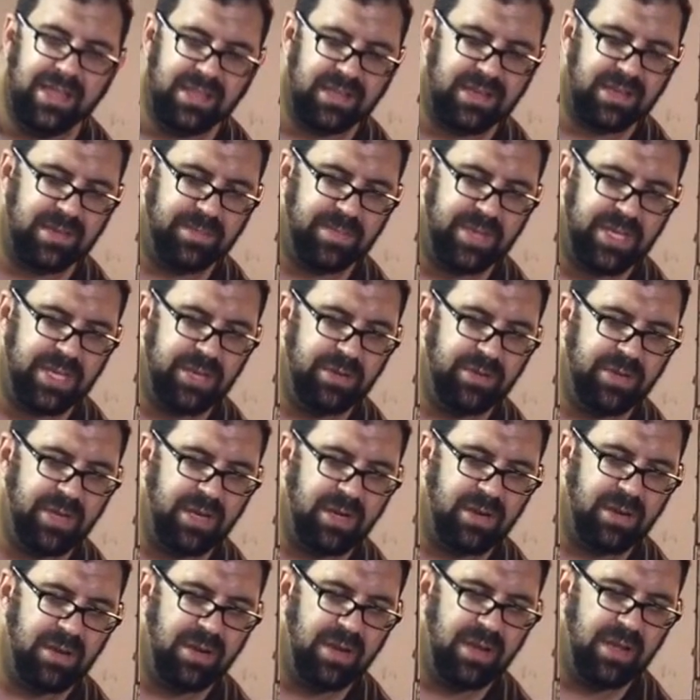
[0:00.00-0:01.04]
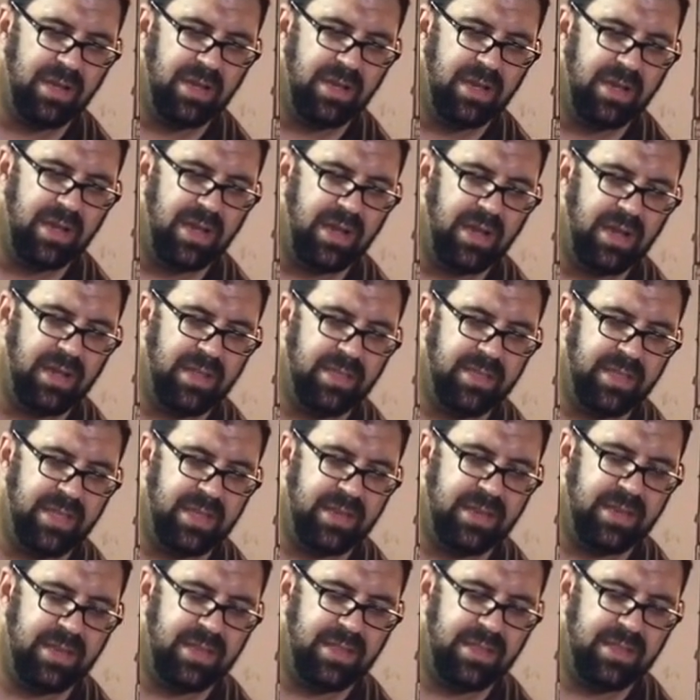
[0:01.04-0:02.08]
and the computer,
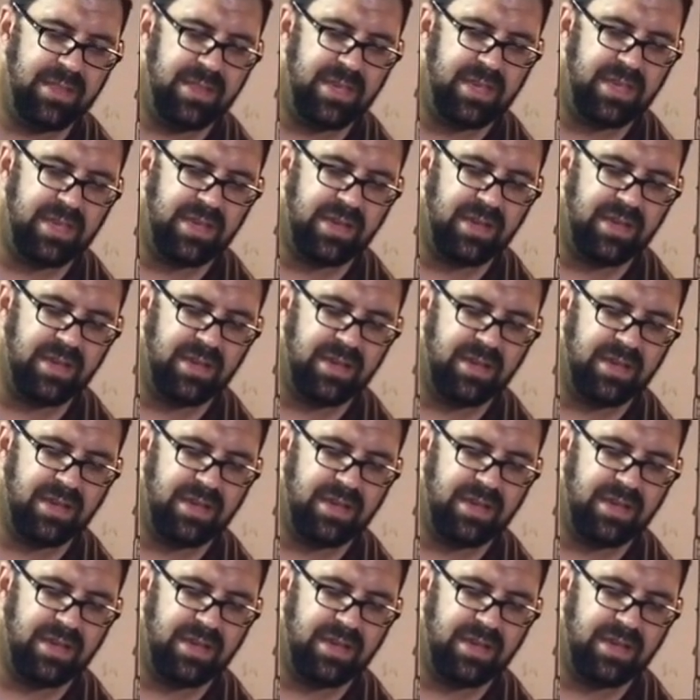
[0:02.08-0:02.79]
then the